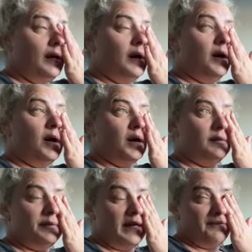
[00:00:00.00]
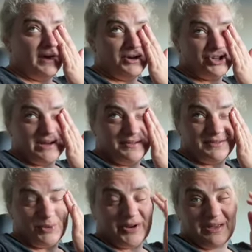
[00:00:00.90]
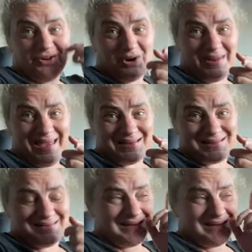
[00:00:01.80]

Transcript: Oh, have I had a shower this morning? Not yet.